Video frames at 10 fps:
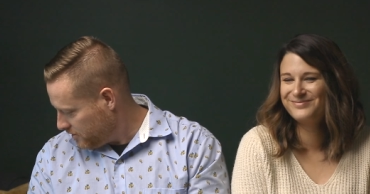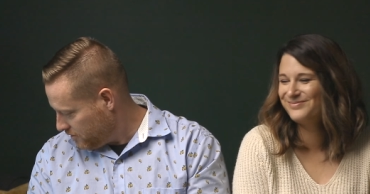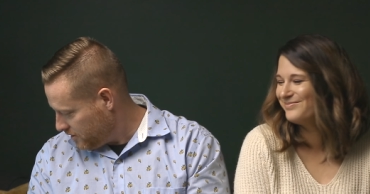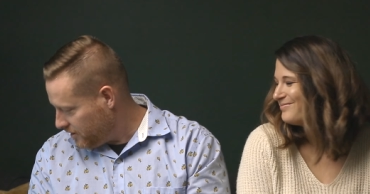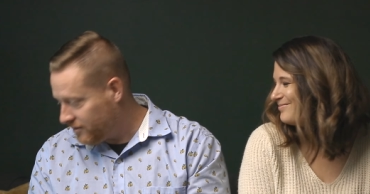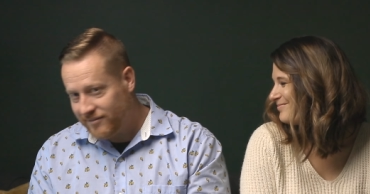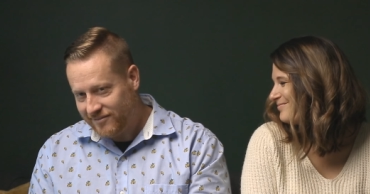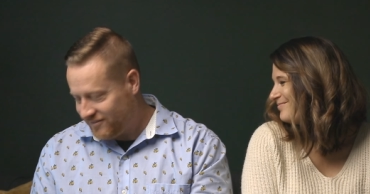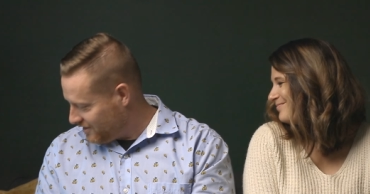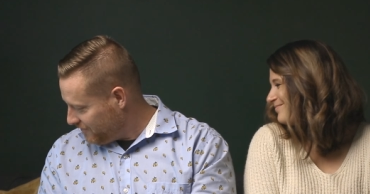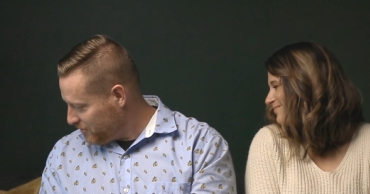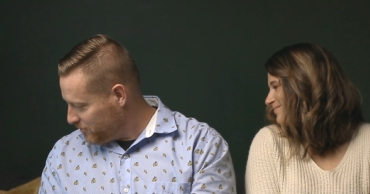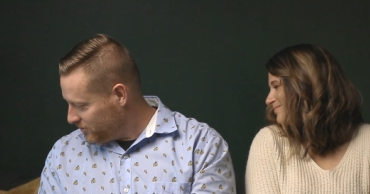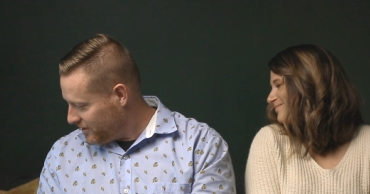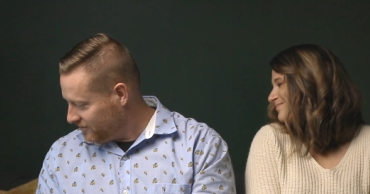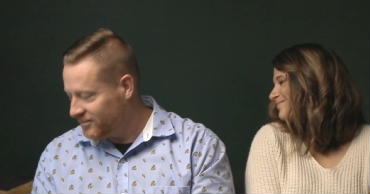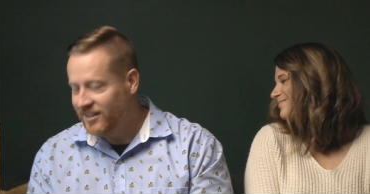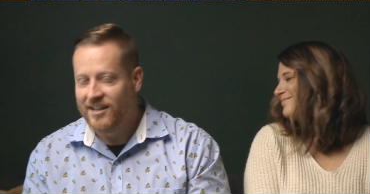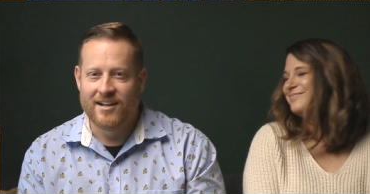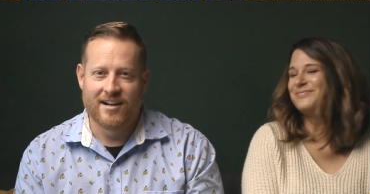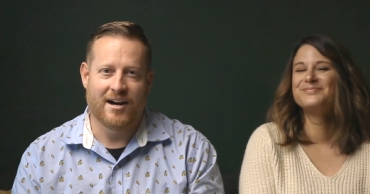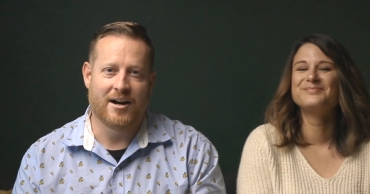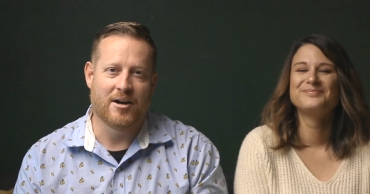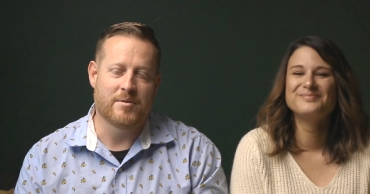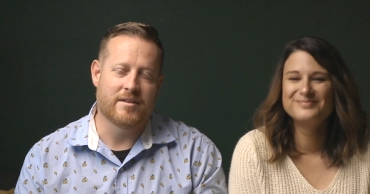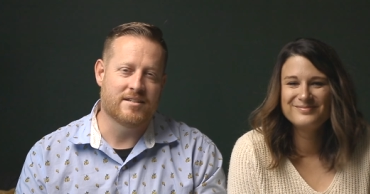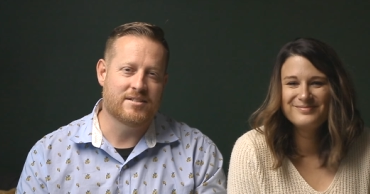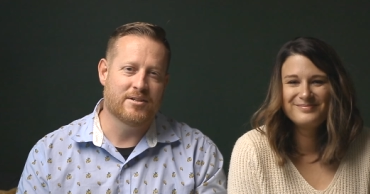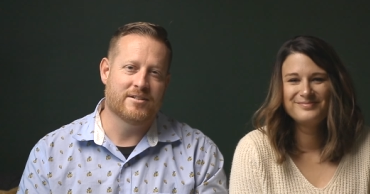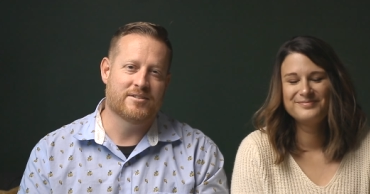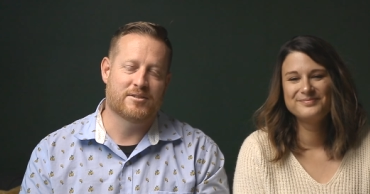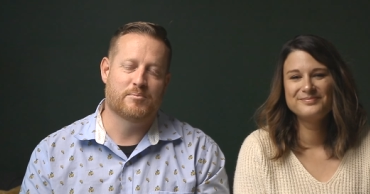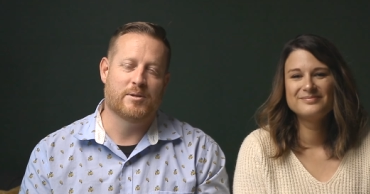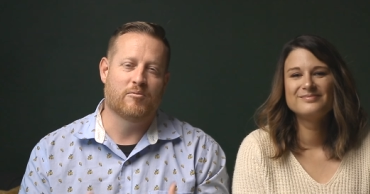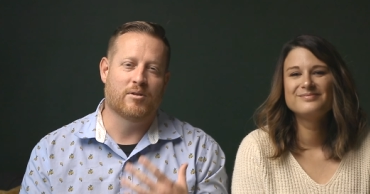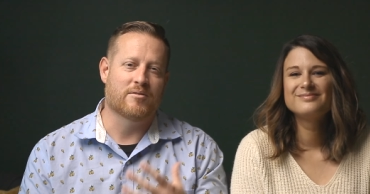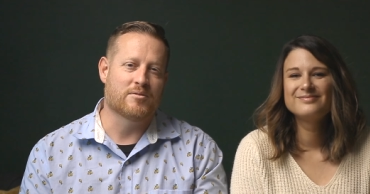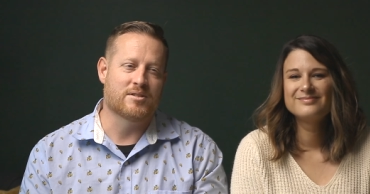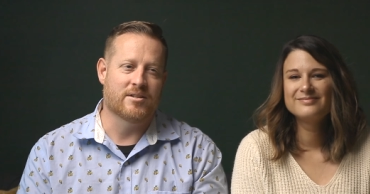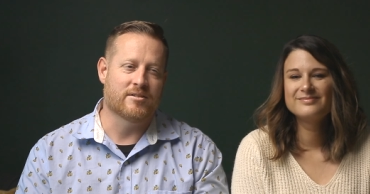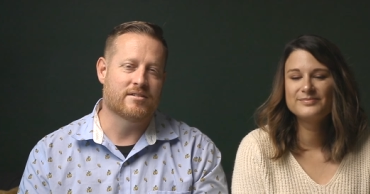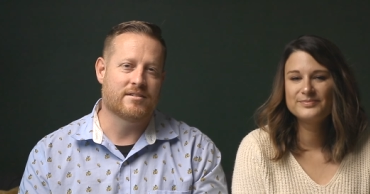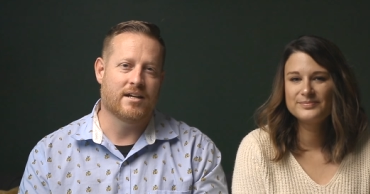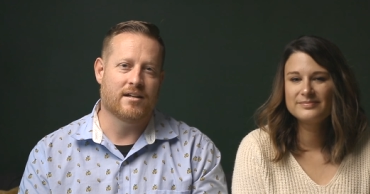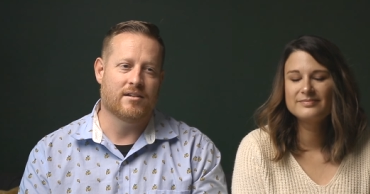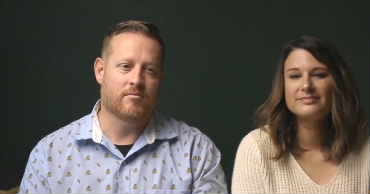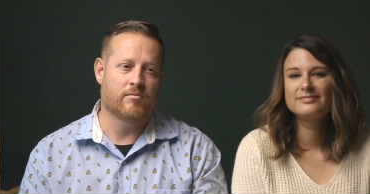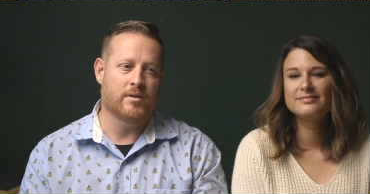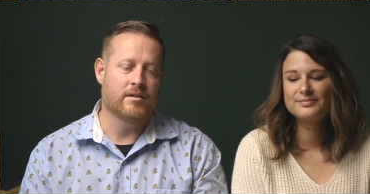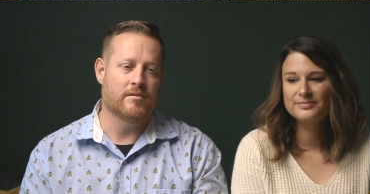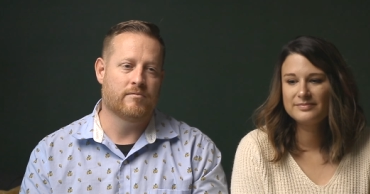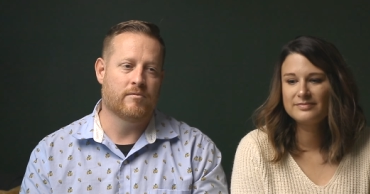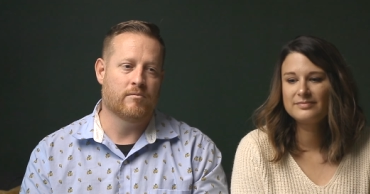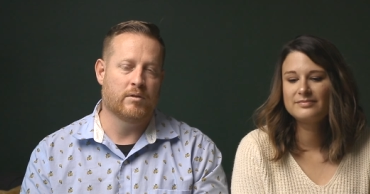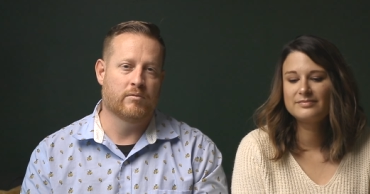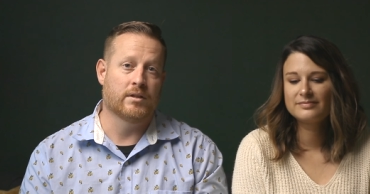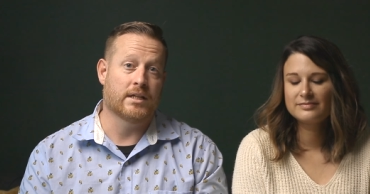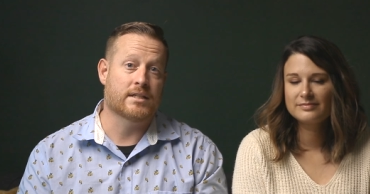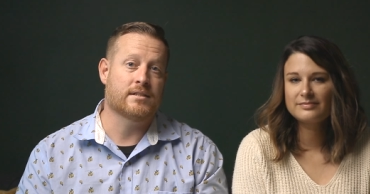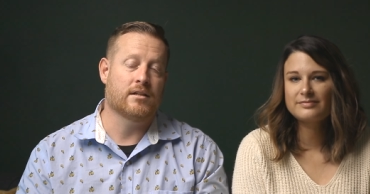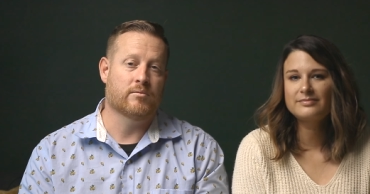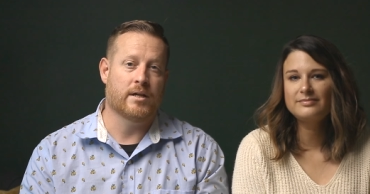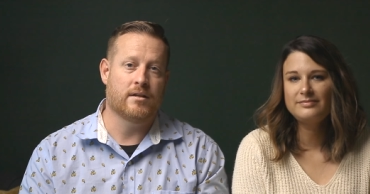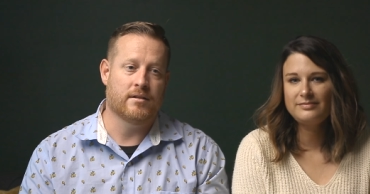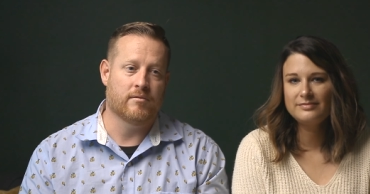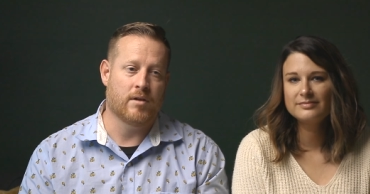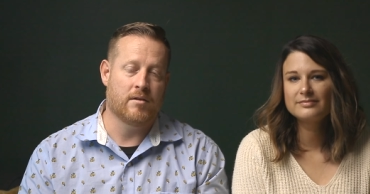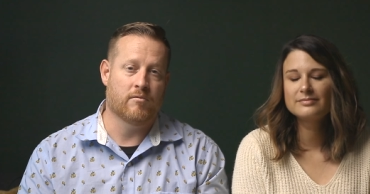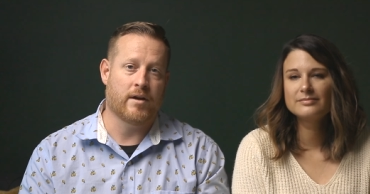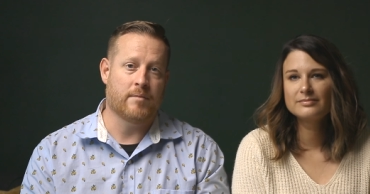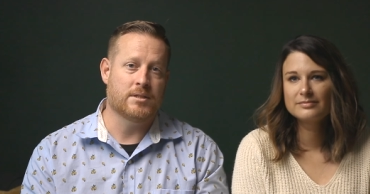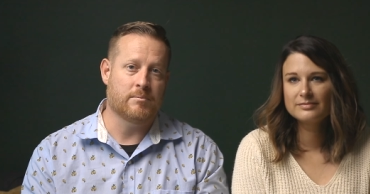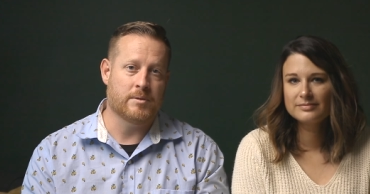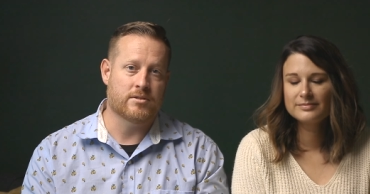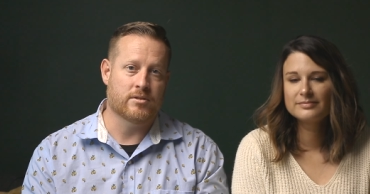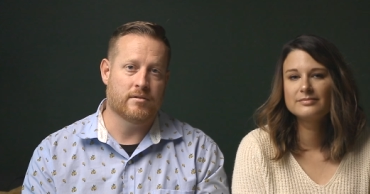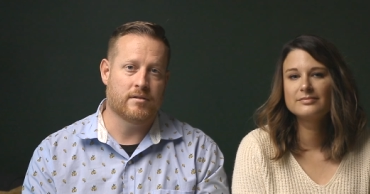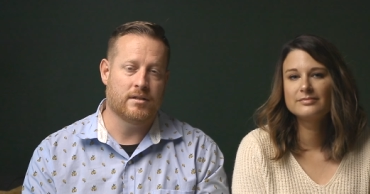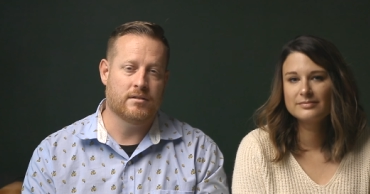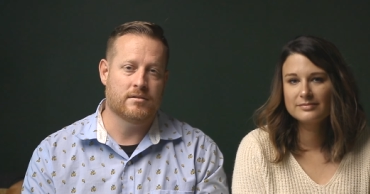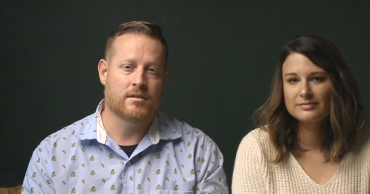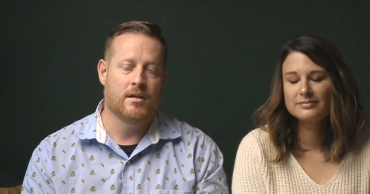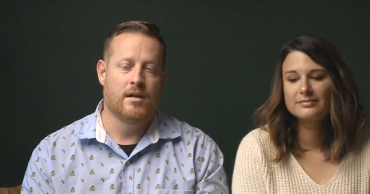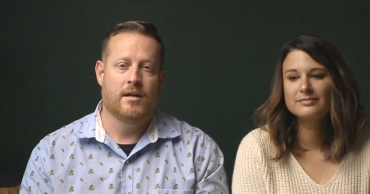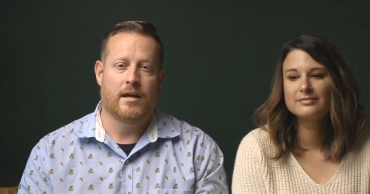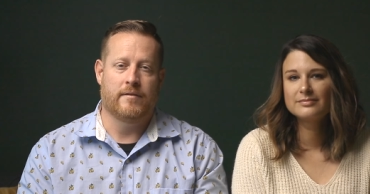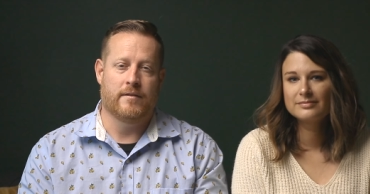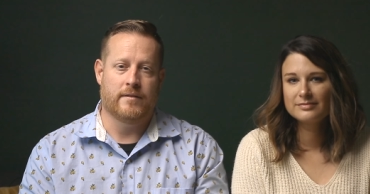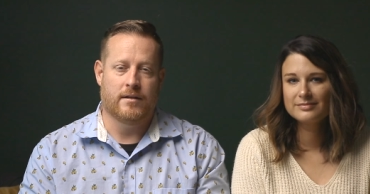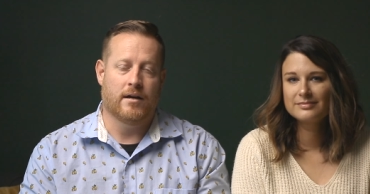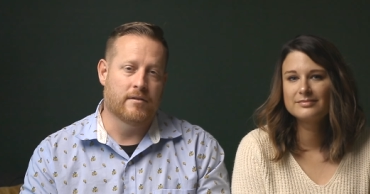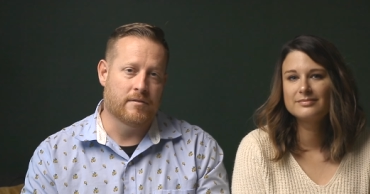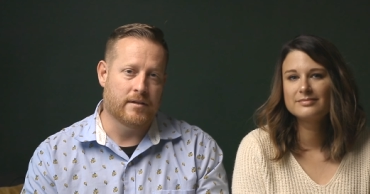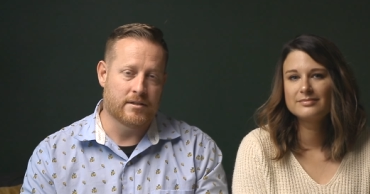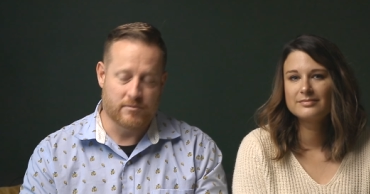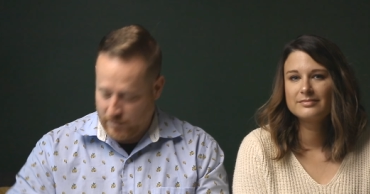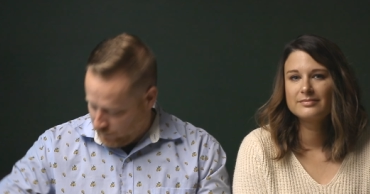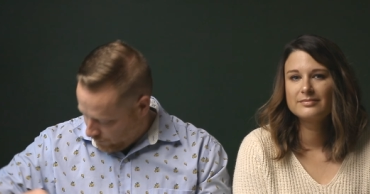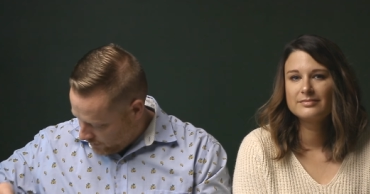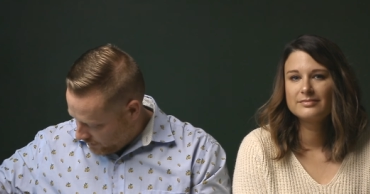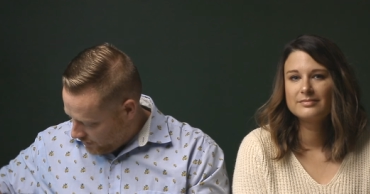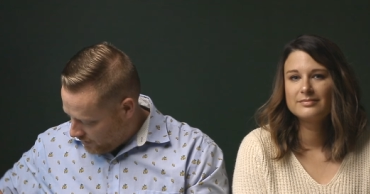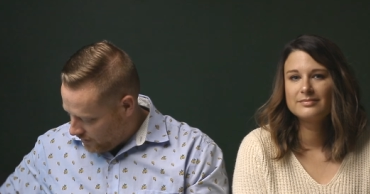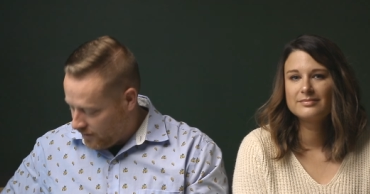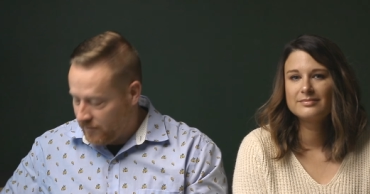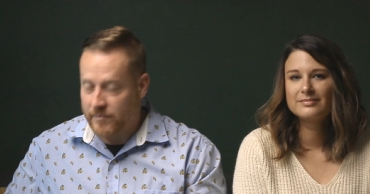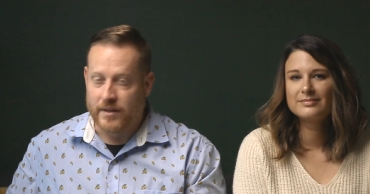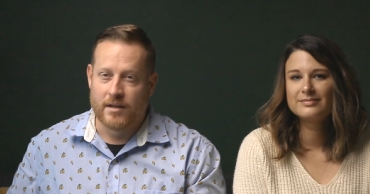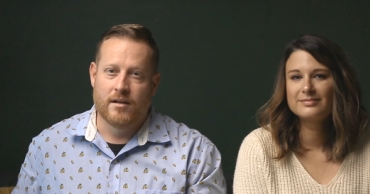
Speaker 1: you good? Comfortable now? Um, this year has just been one of those years that we've we've really accelerated and, and ramped up in certain things, and then then other things we've really um,